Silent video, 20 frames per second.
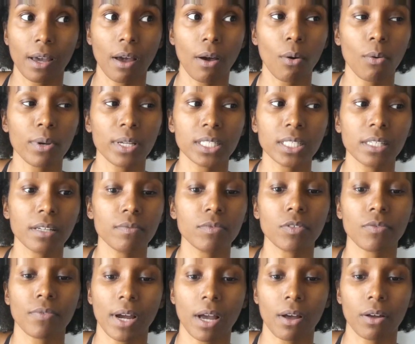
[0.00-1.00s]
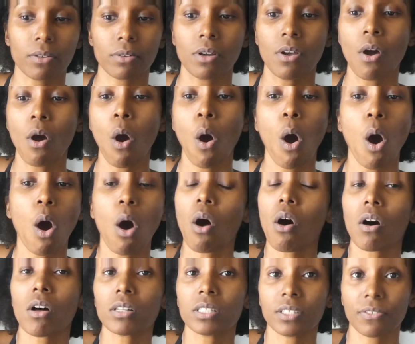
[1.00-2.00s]
I always lived around
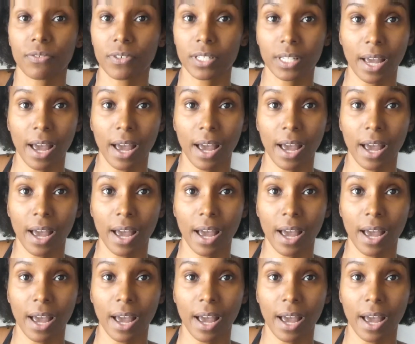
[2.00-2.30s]
all different